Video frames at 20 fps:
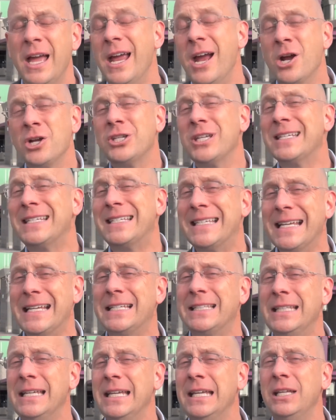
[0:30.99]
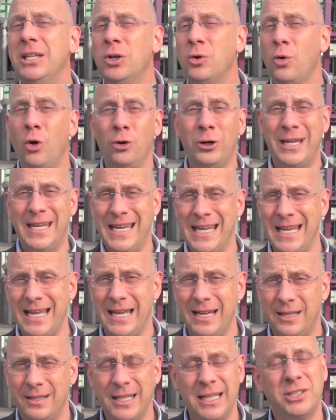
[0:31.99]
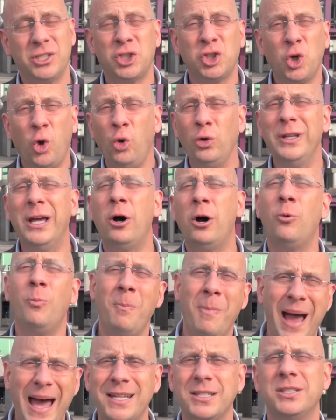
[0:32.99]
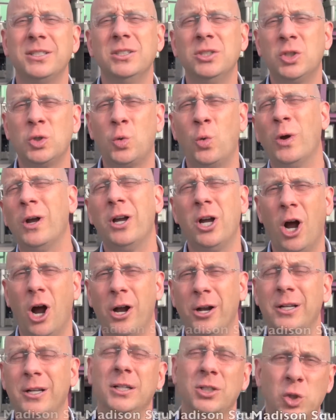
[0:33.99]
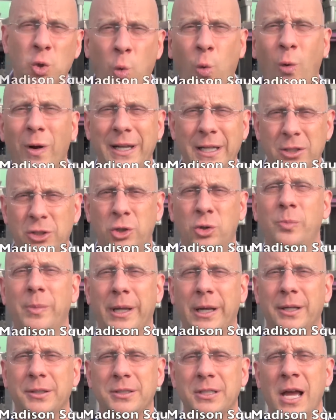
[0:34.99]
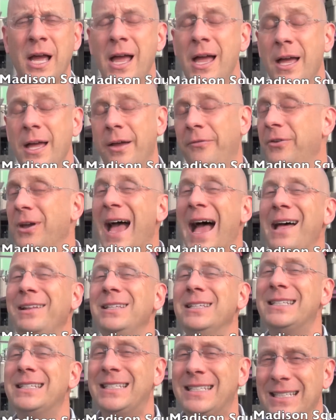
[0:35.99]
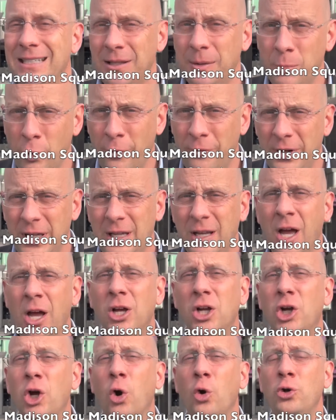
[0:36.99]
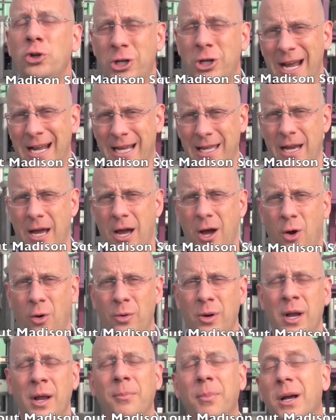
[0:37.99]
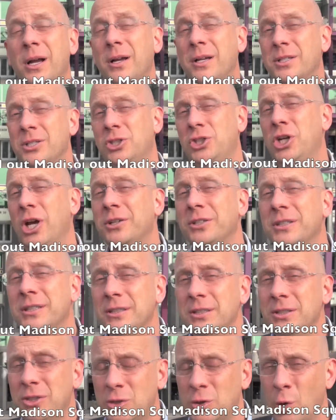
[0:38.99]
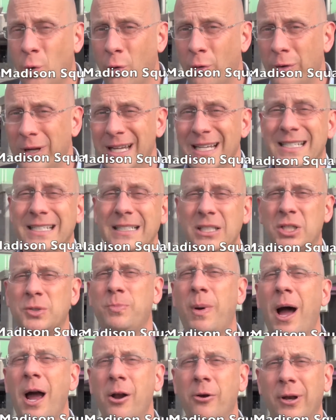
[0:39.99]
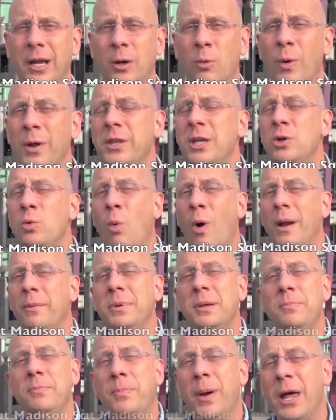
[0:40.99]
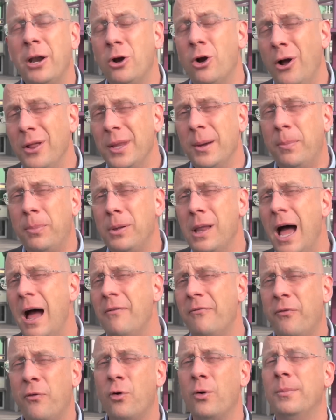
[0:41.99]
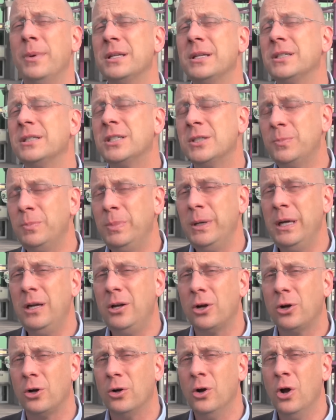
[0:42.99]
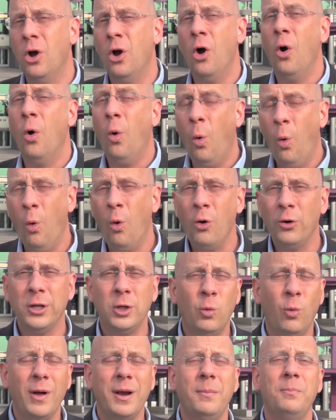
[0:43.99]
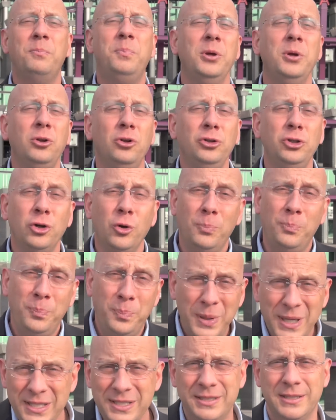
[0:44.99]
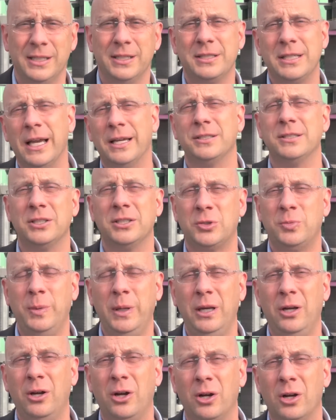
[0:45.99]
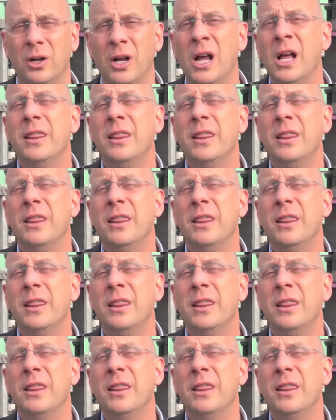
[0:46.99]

Here's a 16-year-old kid that sold out Madison Square Garden in 22 minutes. If you hadn't seen the movie, go check it out, because Justin's story is inspiring, whether you want to be better on the platform as a speaker or you want to build your business as a speaker.